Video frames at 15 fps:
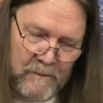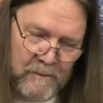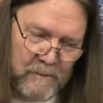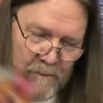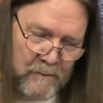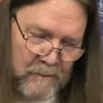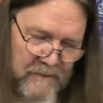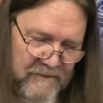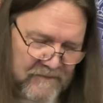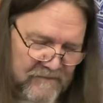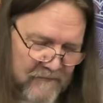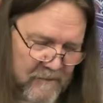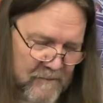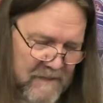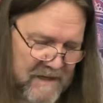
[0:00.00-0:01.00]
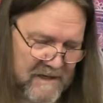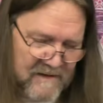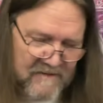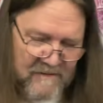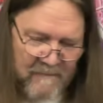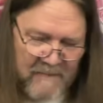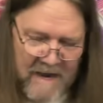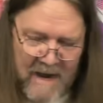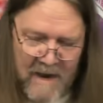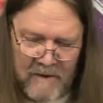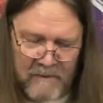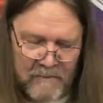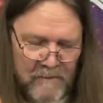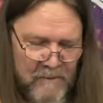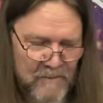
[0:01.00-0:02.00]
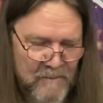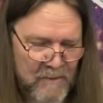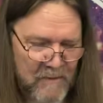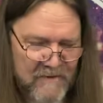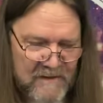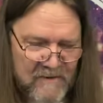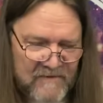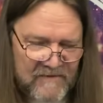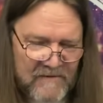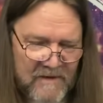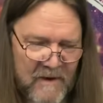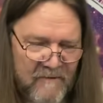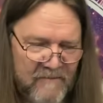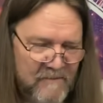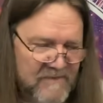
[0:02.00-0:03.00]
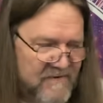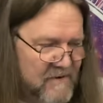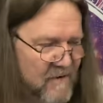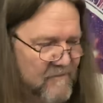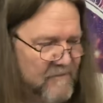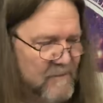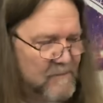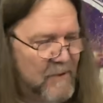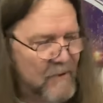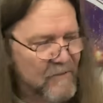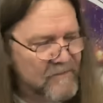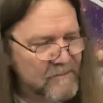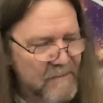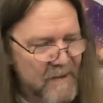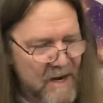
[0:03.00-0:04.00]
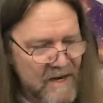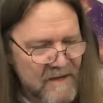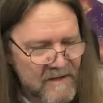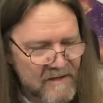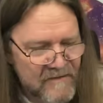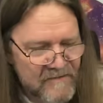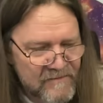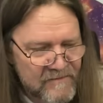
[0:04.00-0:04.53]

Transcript: which for me is about removing yourself from self-imposed bondage.